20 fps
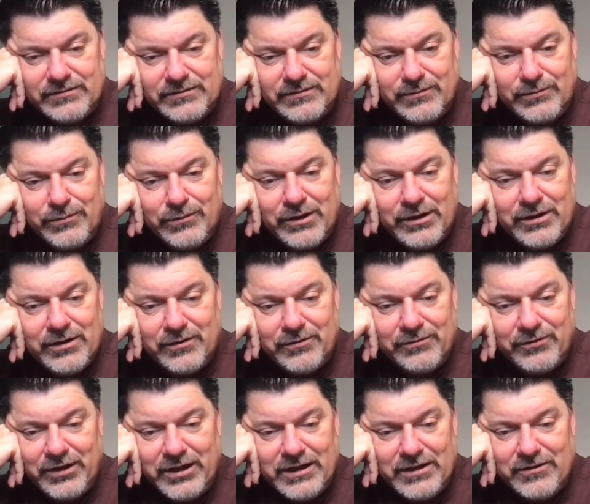
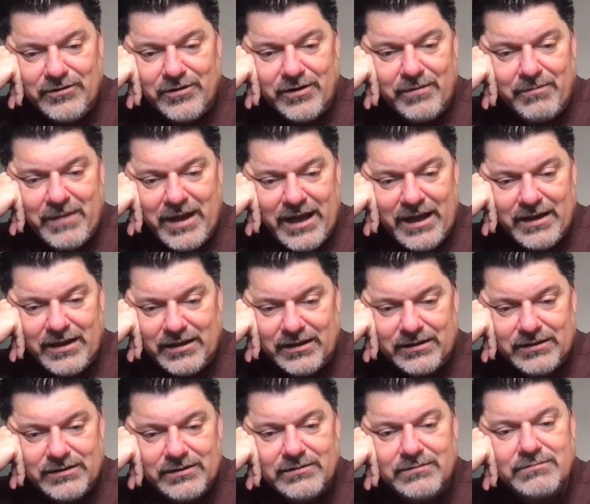wonderfully
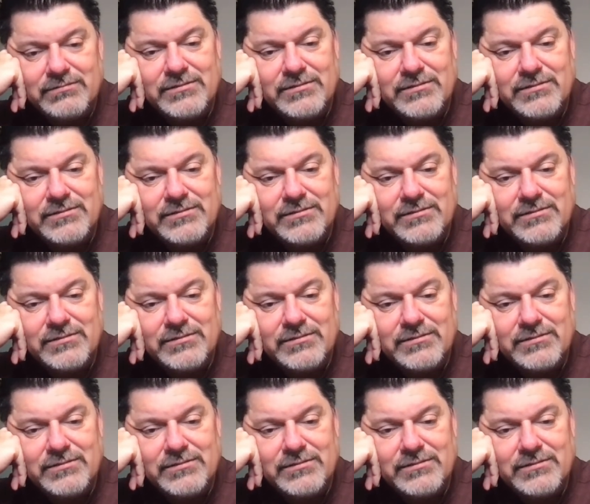dramatic